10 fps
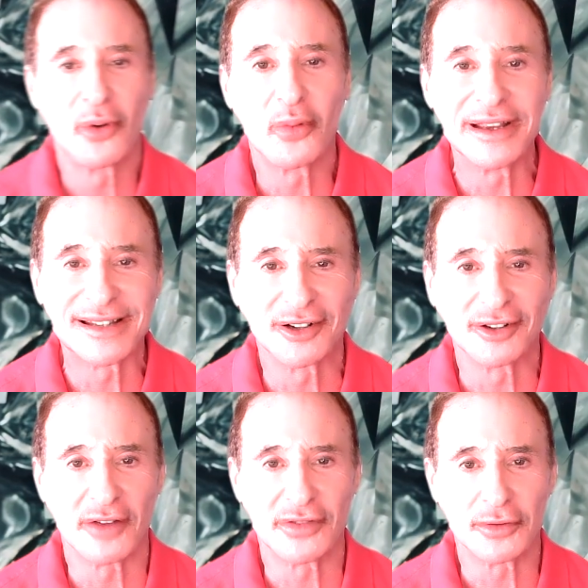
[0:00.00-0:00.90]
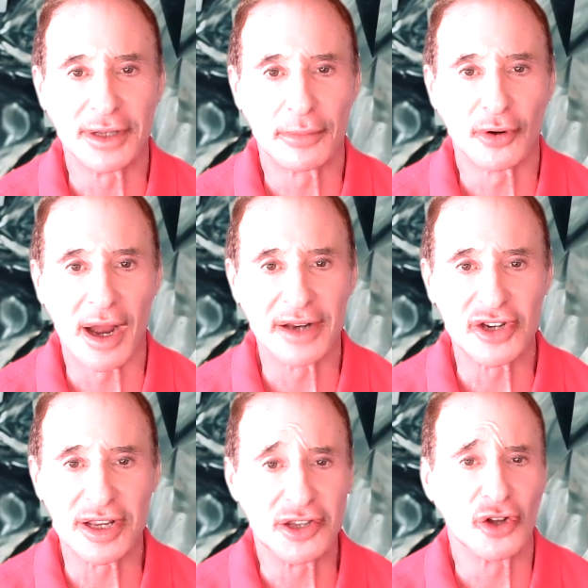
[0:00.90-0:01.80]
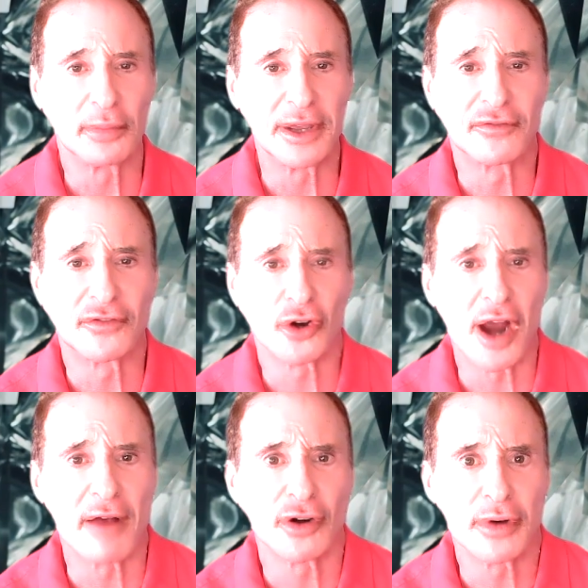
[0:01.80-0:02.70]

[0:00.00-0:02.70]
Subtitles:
But we still love you, Liberace. You'll be forever